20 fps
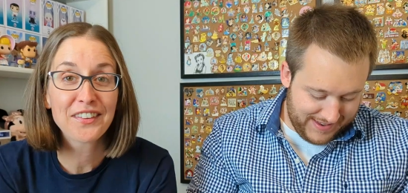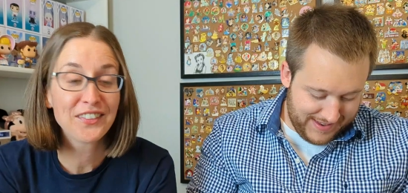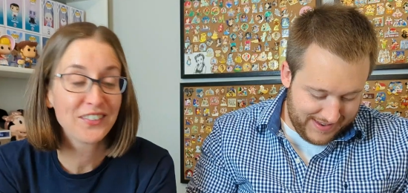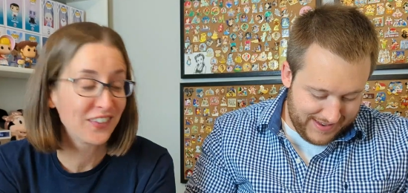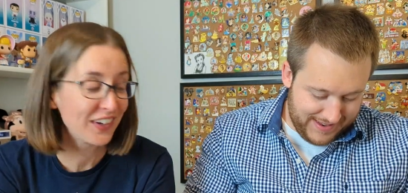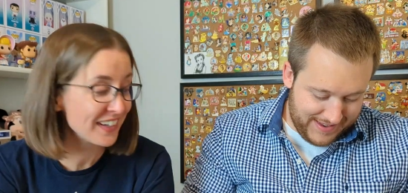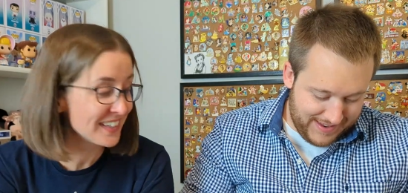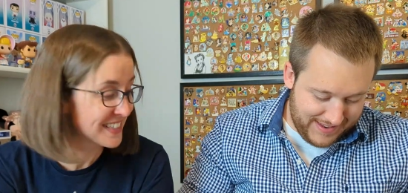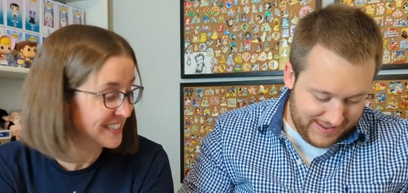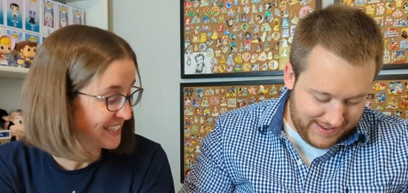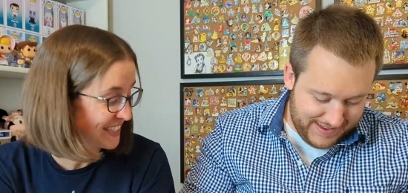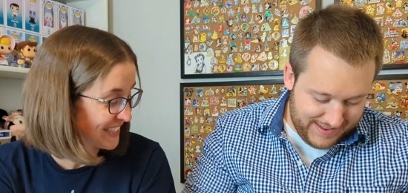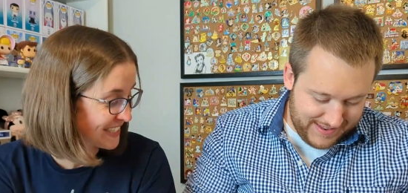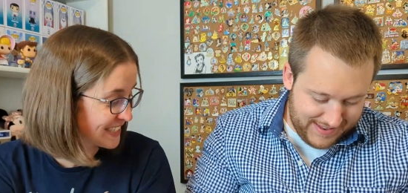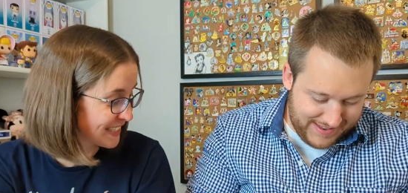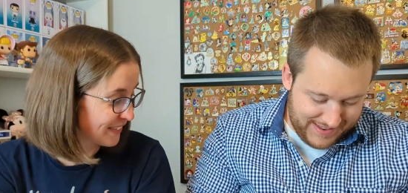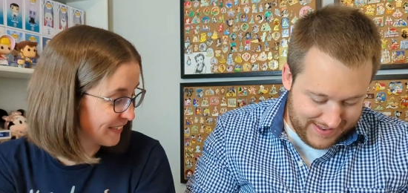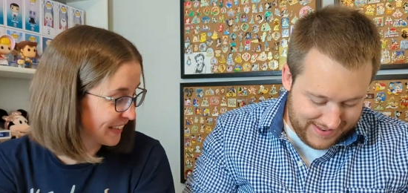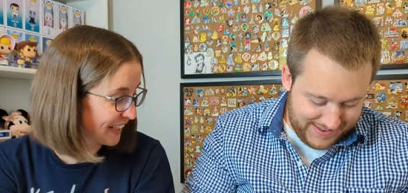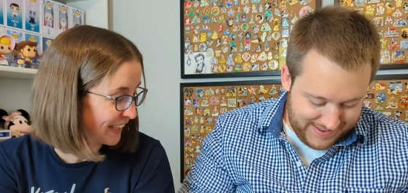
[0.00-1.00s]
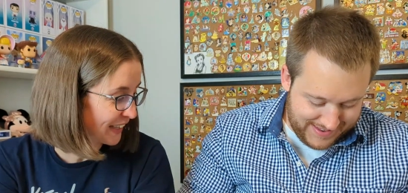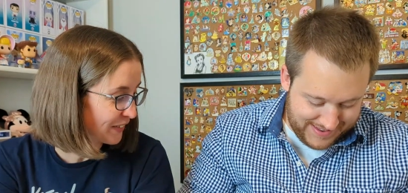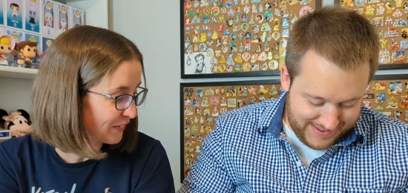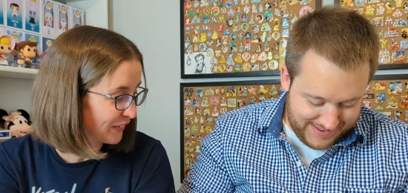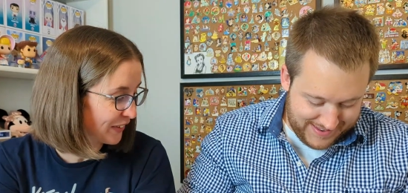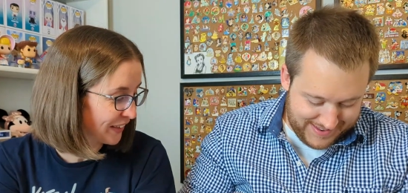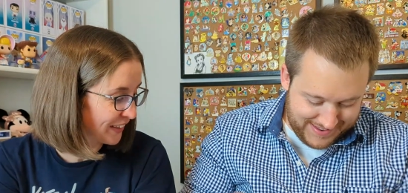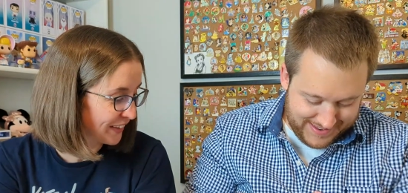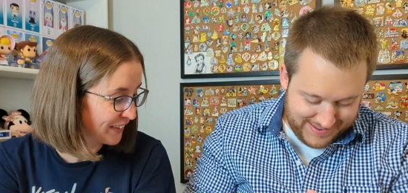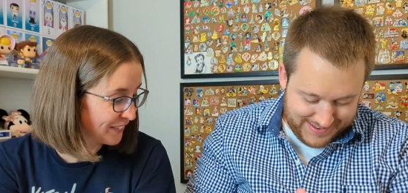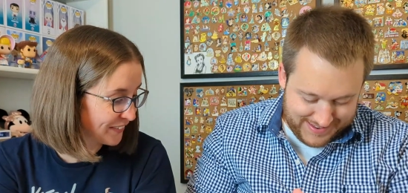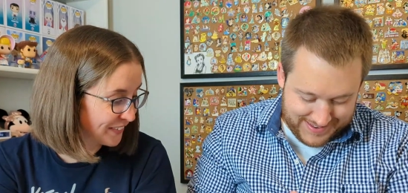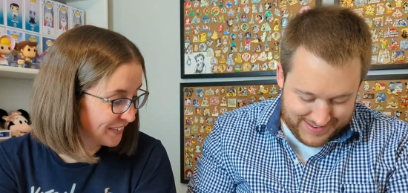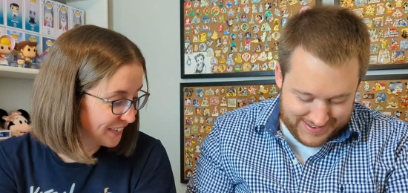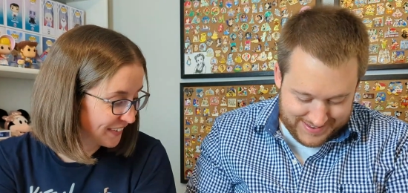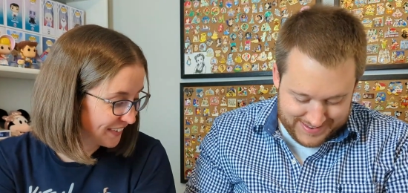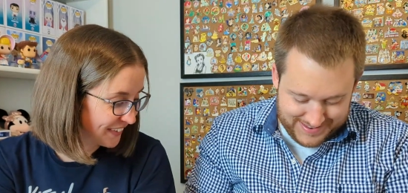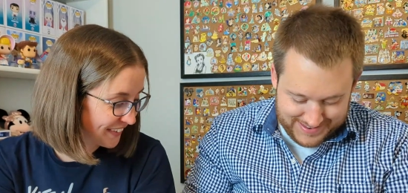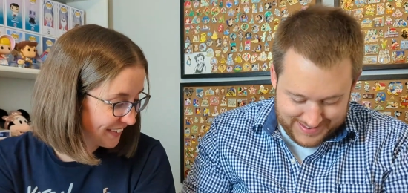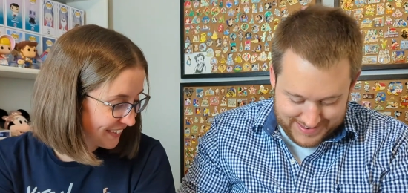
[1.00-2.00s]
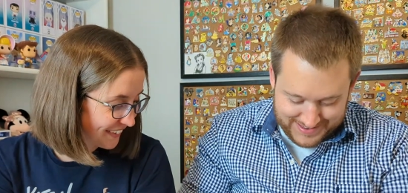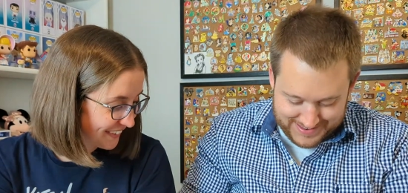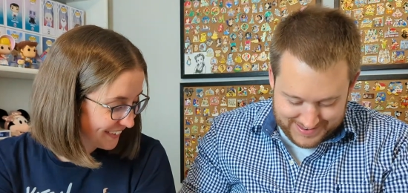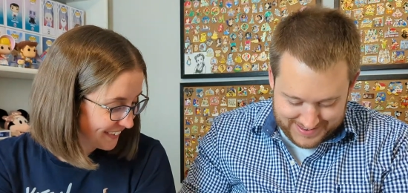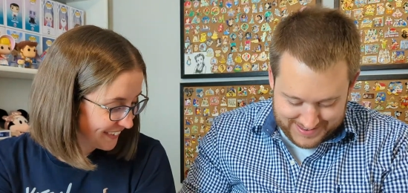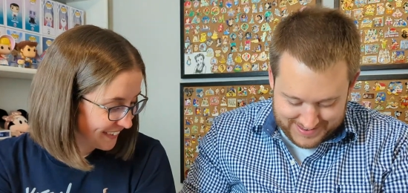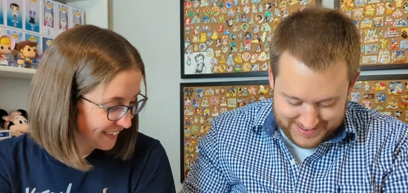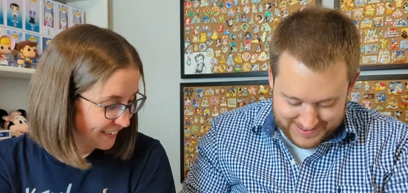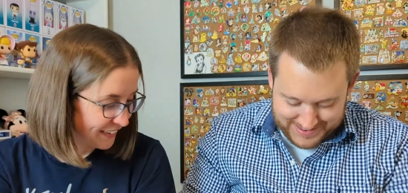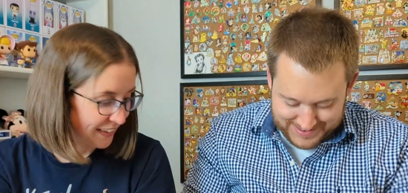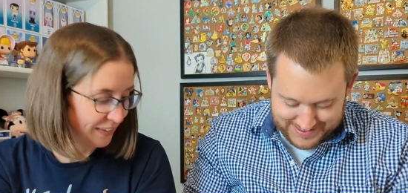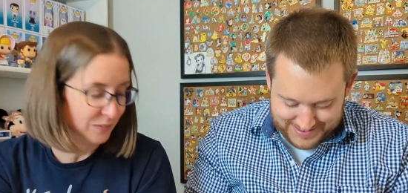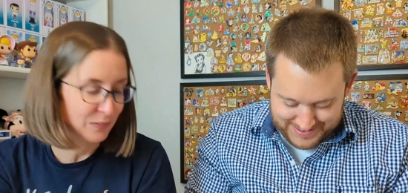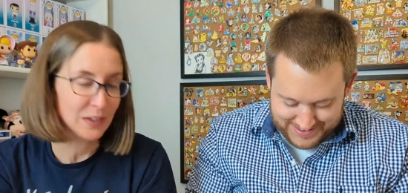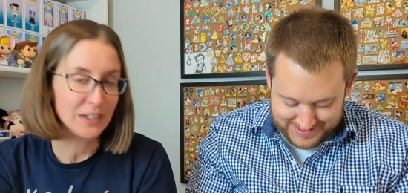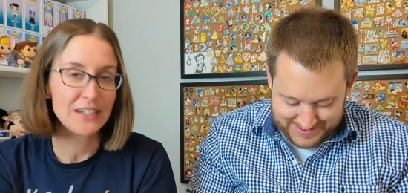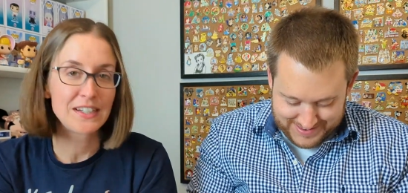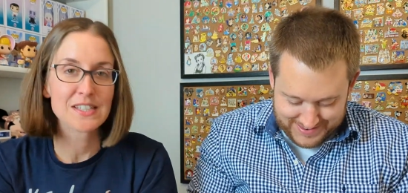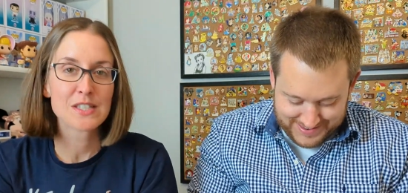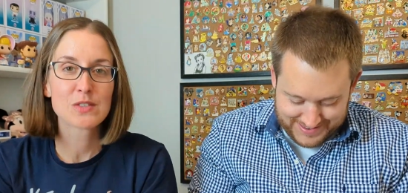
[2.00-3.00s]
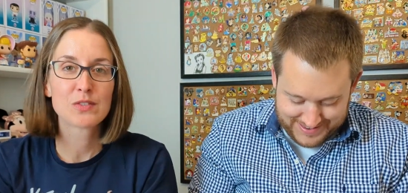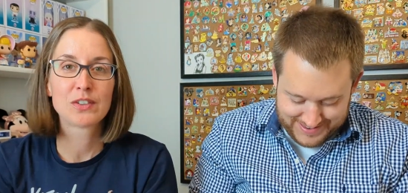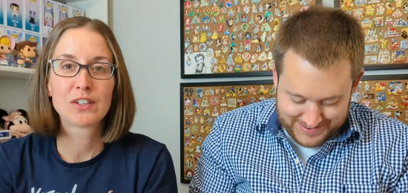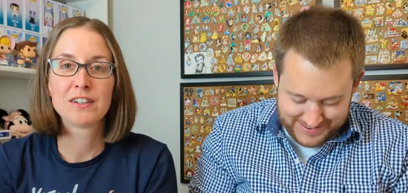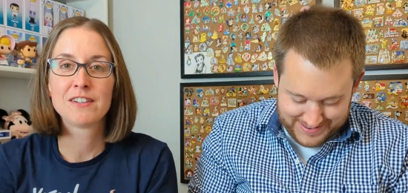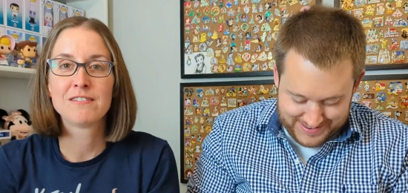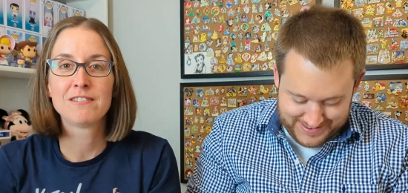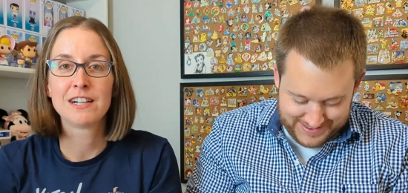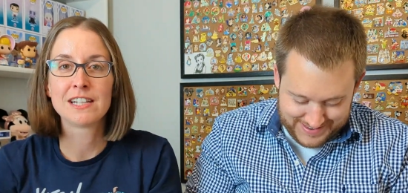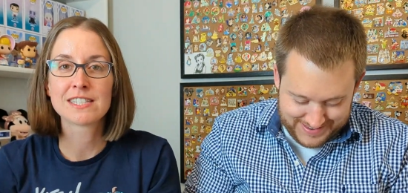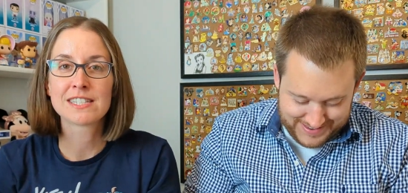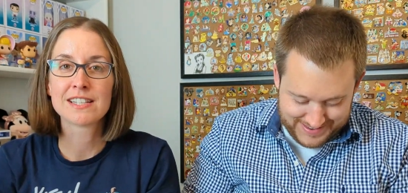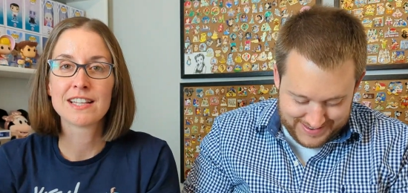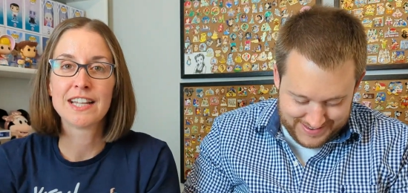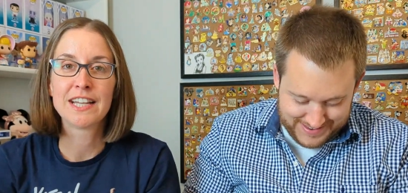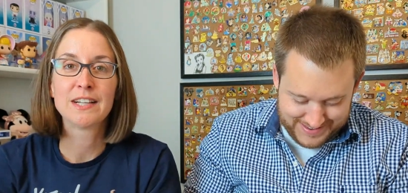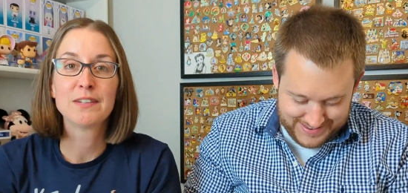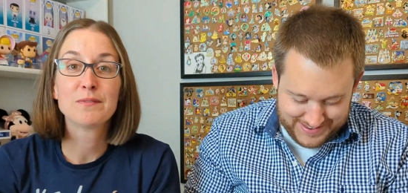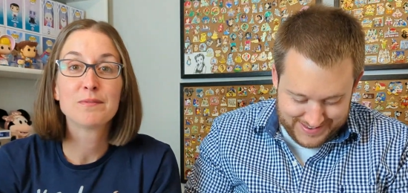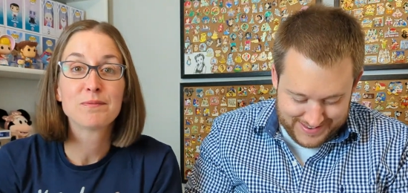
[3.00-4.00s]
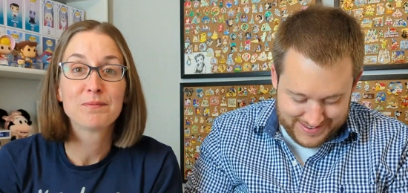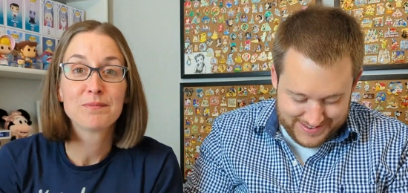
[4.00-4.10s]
Speaker 1: Oh, I see something on the bottom. Okay, pause for rustling.